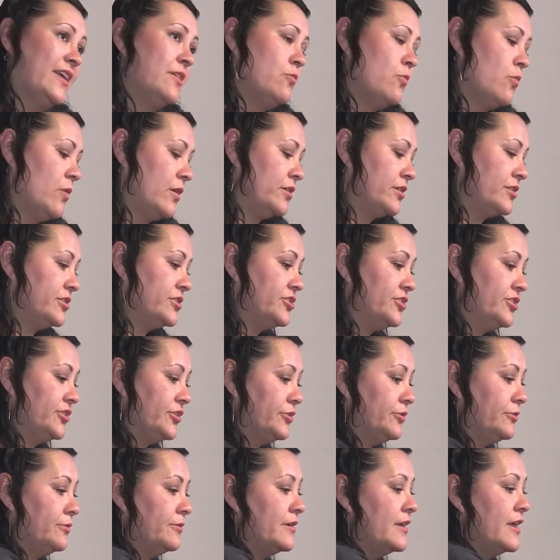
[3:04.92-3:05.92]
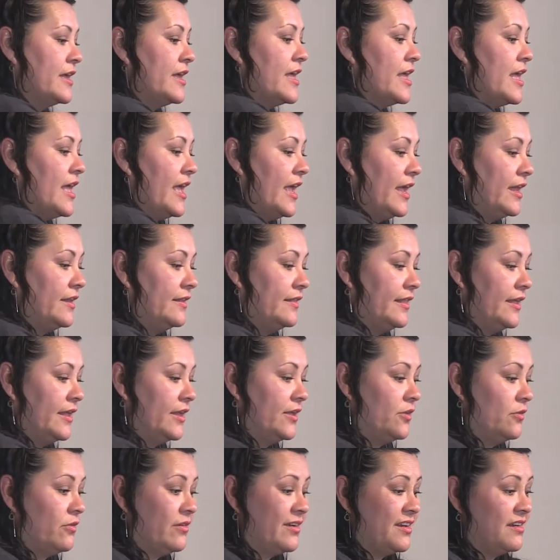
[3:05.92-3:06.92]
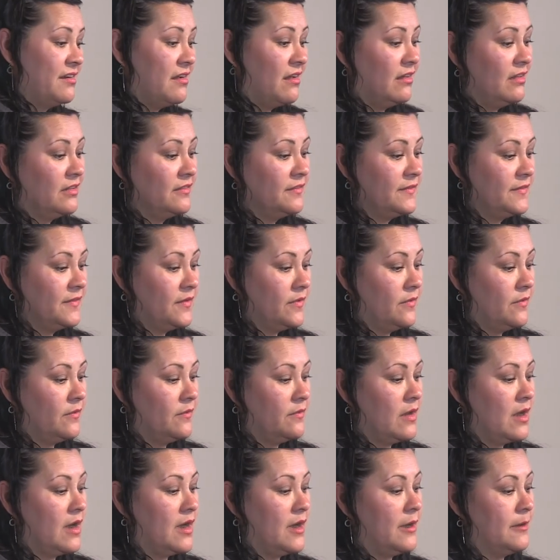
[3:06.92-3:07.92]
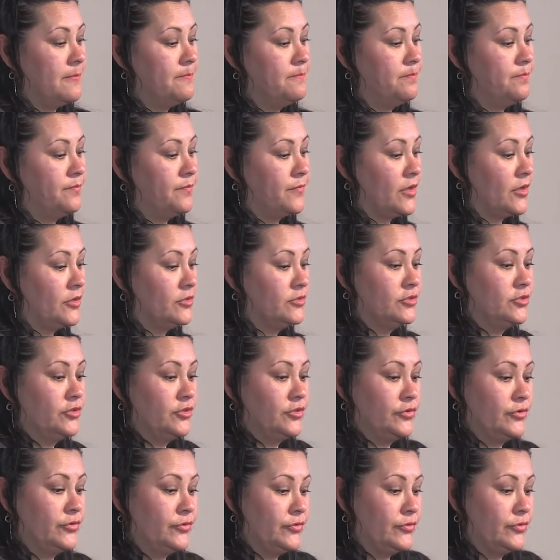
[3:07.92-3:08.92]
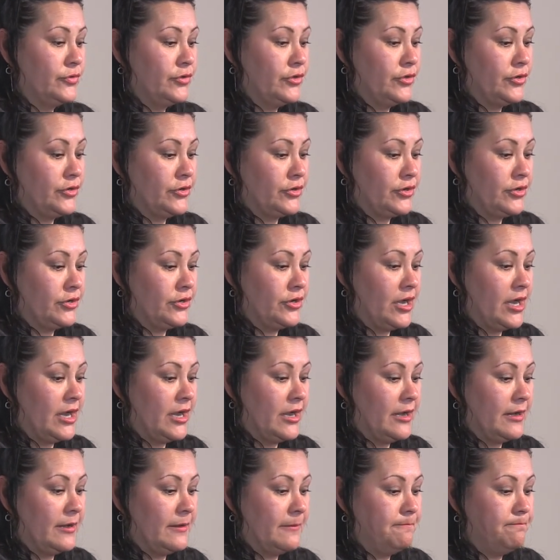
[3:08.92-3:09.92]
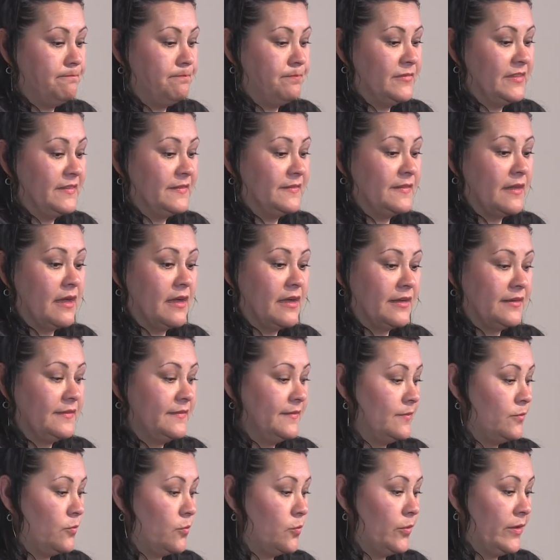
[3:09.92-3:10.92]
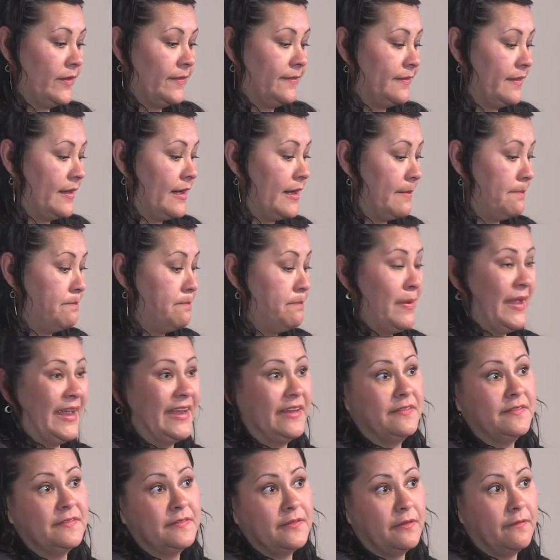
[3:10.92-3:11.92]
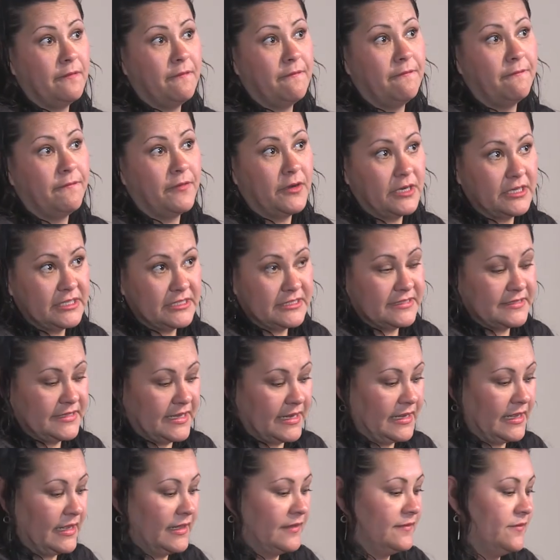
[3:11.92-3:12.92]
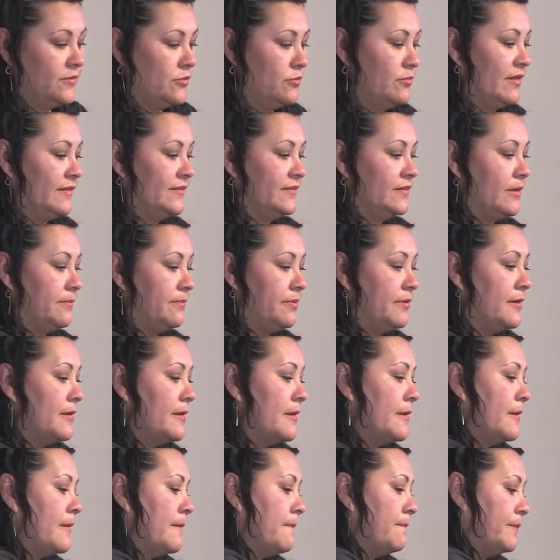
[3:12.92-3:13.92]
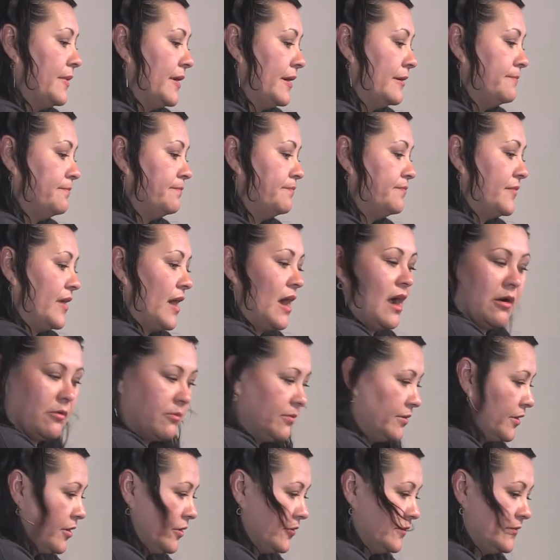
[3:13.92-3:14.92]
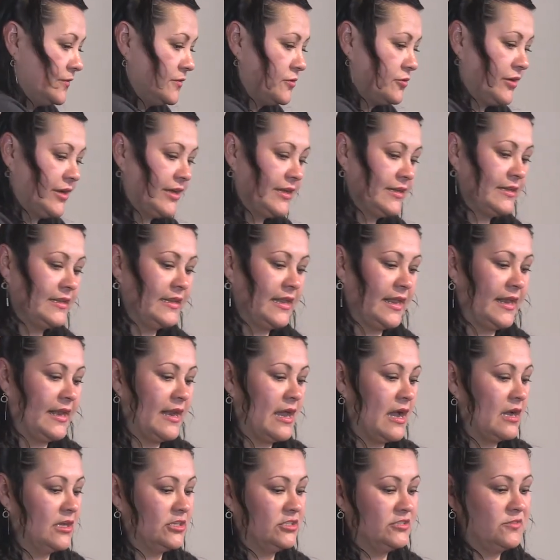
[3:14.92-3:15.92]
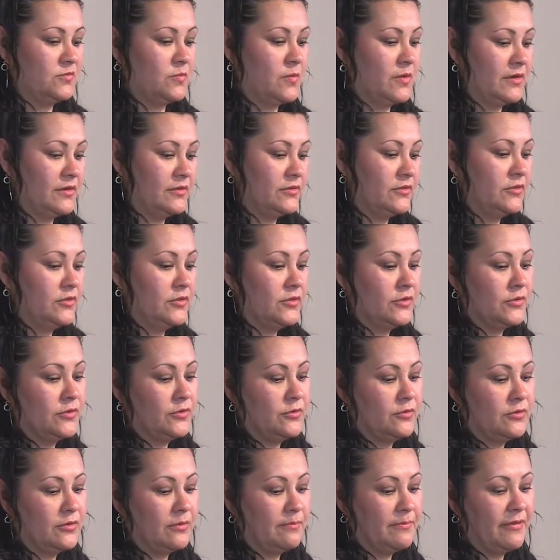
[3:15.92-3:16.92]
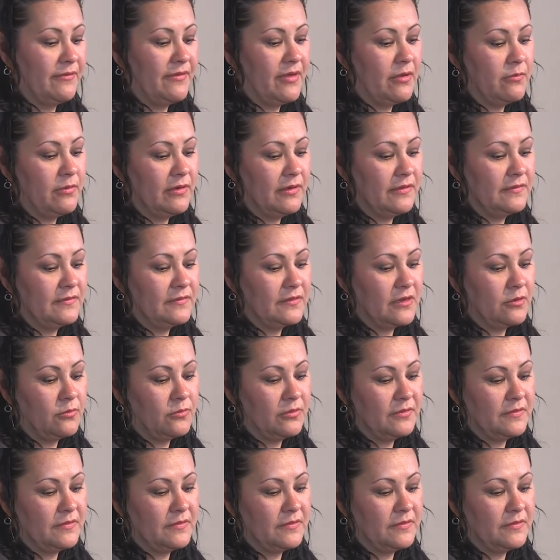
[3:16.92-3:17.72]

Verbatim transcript: one or two, and then you can also um, do your um, designs with a pencil first in case you messed up. But I want to go straight, and I just want to do, maybe I want to start with